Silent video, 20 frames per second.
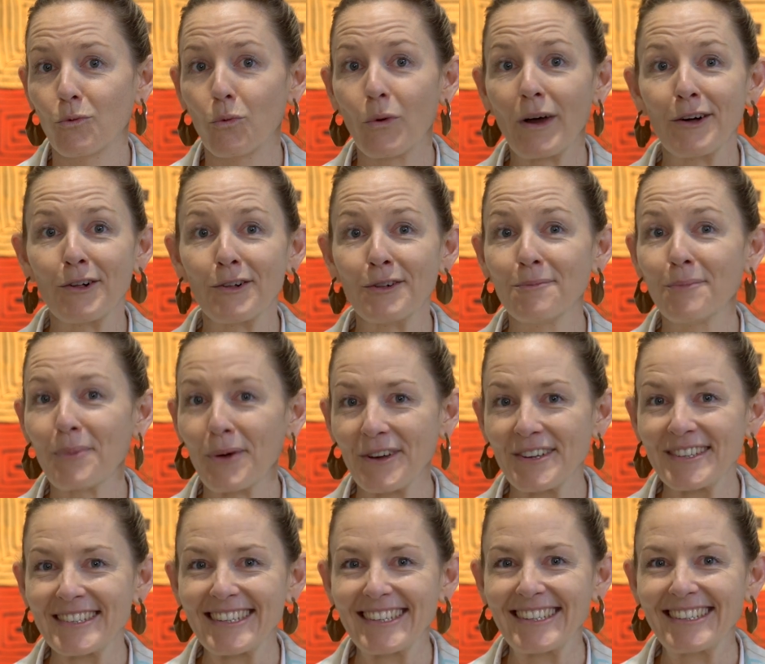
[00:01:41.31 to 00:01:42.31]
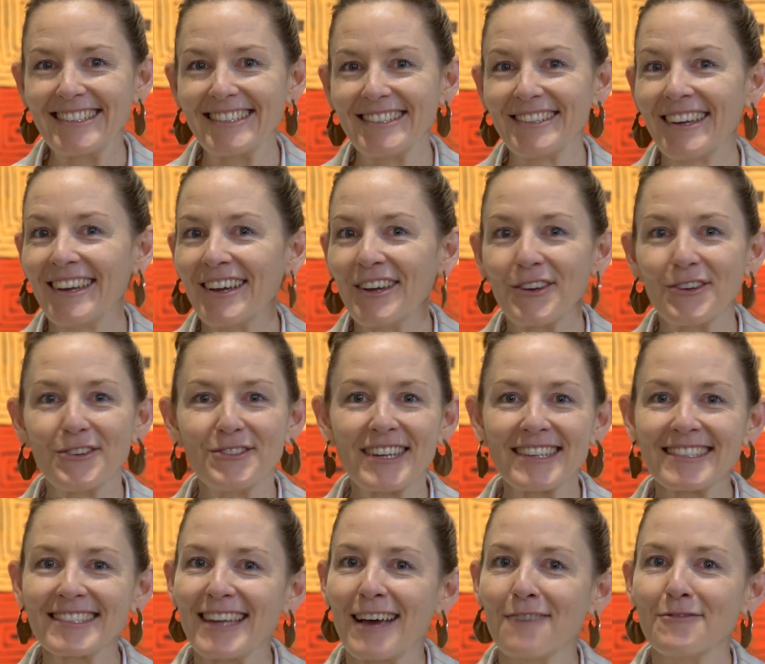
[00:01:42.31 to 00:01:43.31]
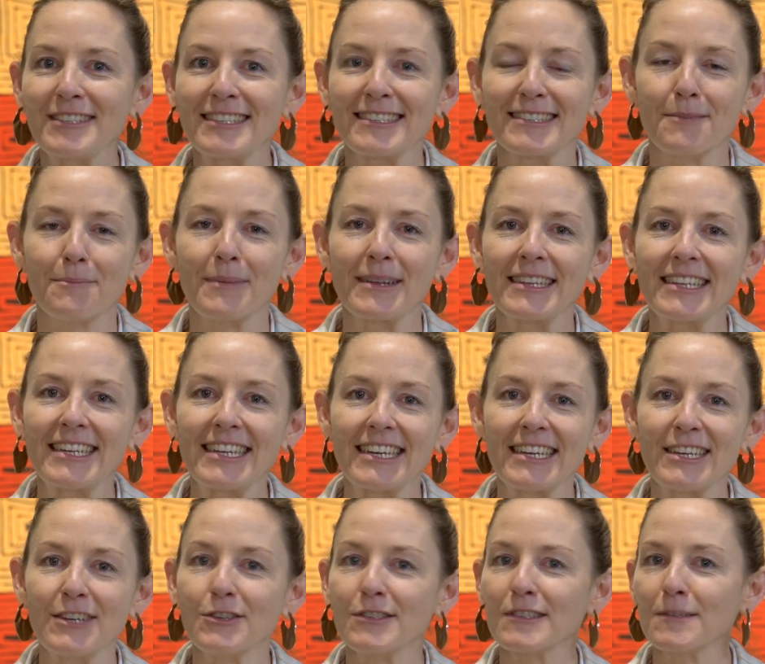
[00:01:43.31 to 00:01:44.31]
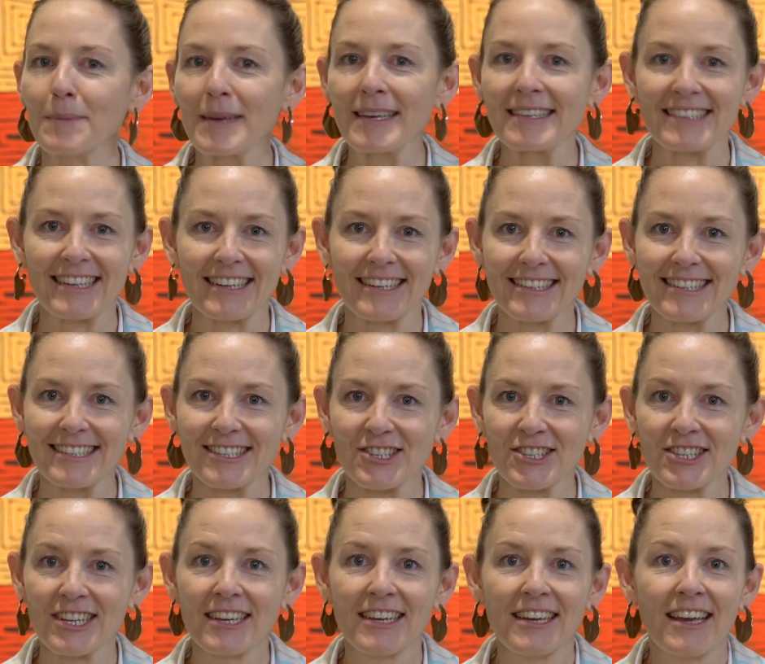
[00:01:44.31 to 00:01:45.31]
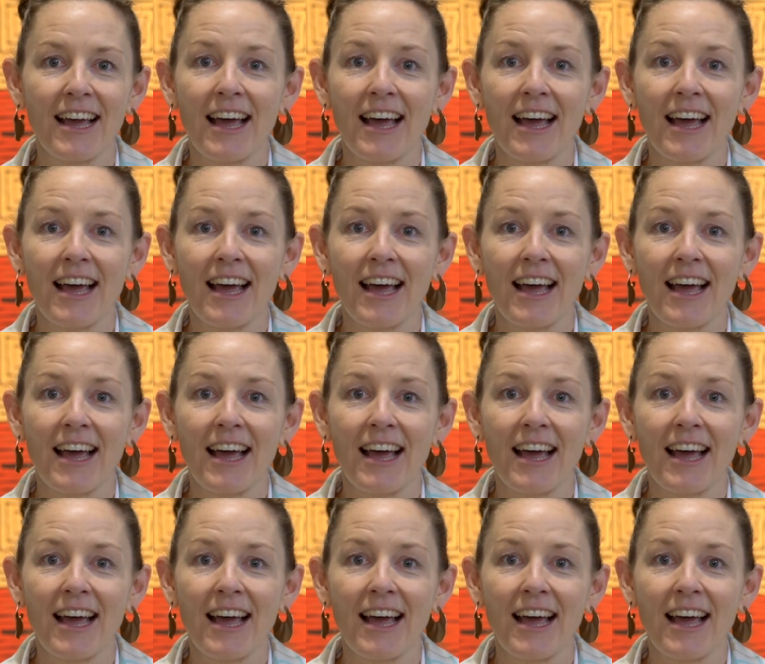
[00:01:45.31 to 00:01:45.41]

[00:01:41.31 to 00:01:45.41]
well person who doesn't have a disability, who speaks English,